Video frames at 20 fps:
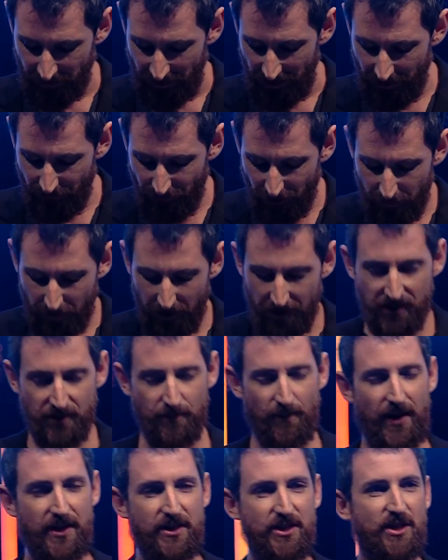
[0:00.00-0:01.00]
every bit as
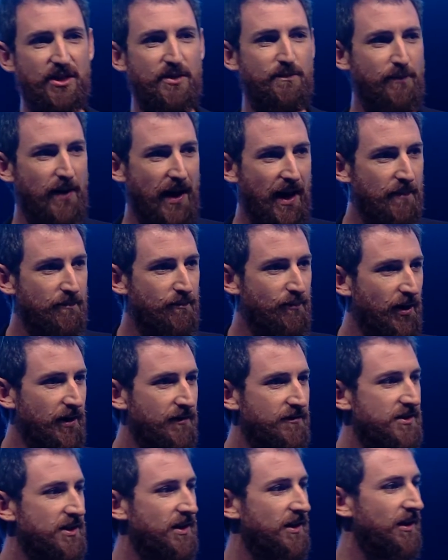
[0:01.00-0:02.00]
much as bad
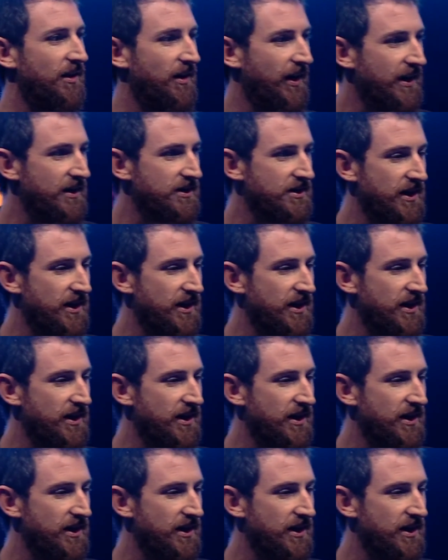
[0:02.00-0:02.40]
briefs and link